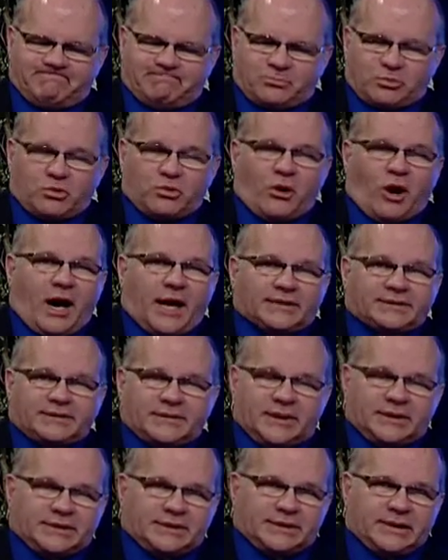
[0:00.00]

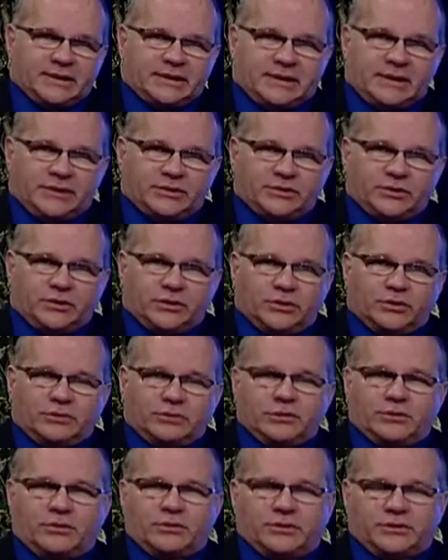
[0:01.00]
process that they
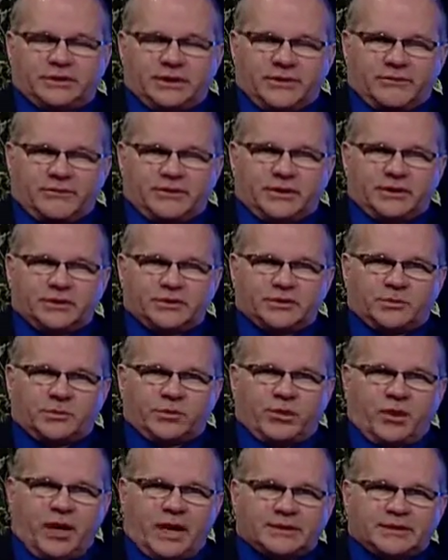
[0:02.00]
do. Of course, everything's a
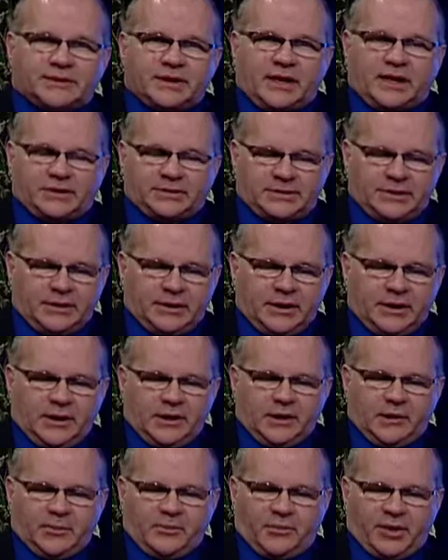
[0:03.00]
process.
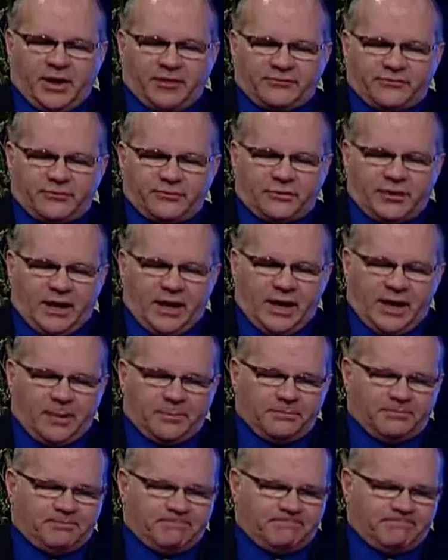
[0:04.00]
But for
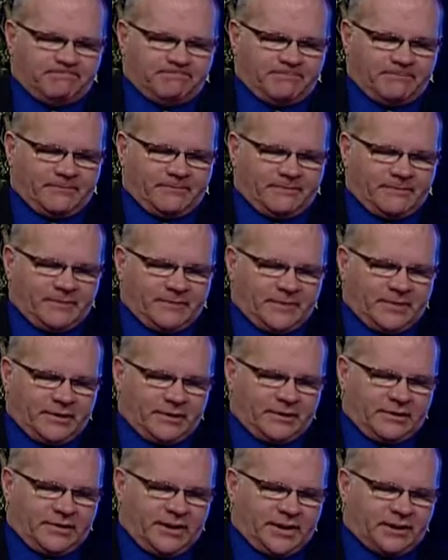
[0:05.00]
them,
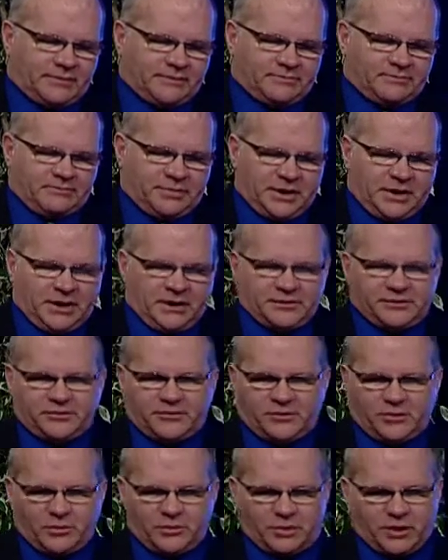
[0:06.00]
they, because
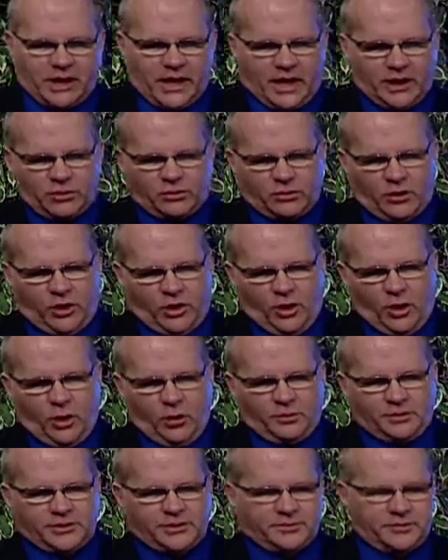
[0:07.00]
of their black
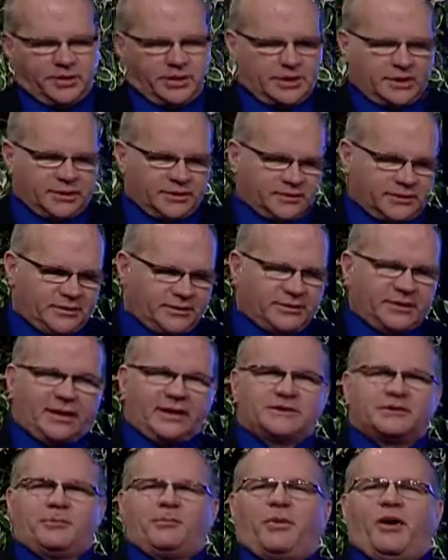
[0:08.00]
robes, and because
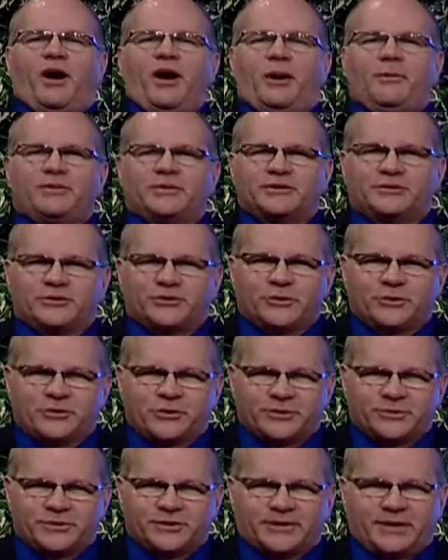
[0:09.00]
it's a pomp and
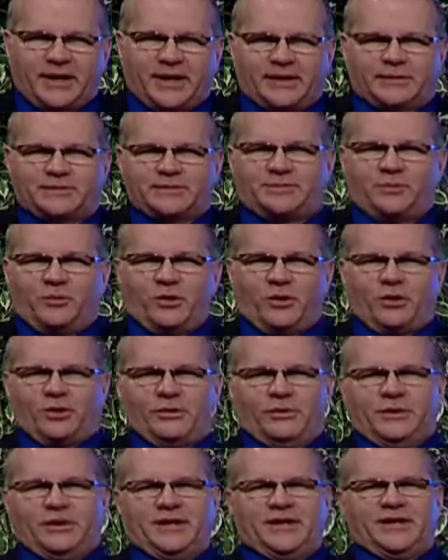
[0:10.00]
circumstance
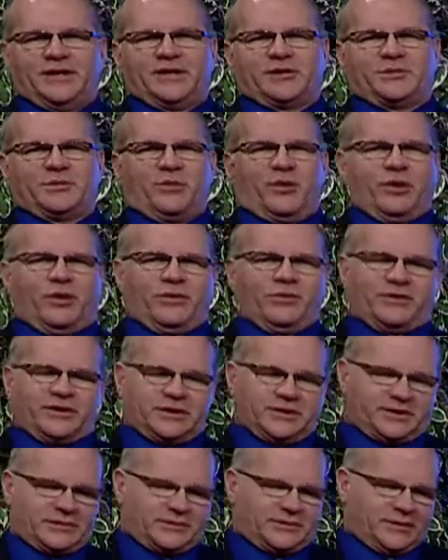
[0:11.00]
more. It's more of
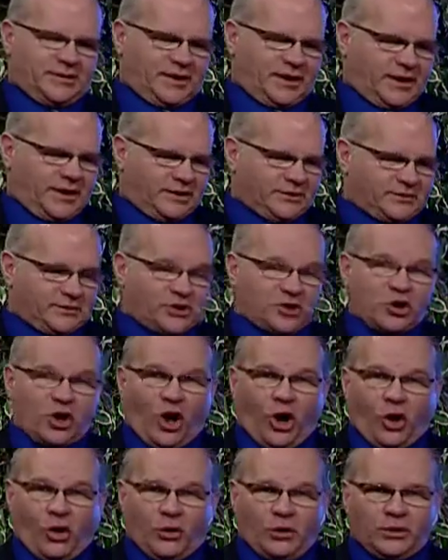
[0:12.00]
this
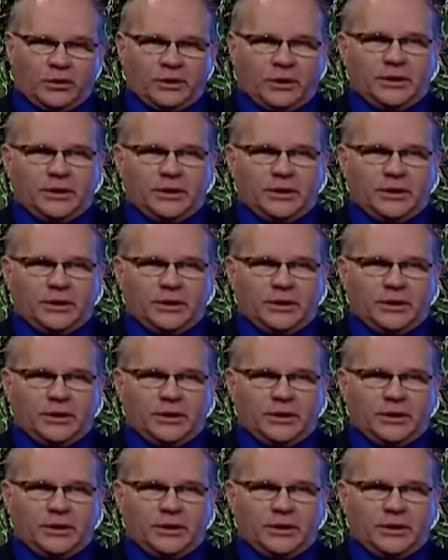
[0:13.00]
show.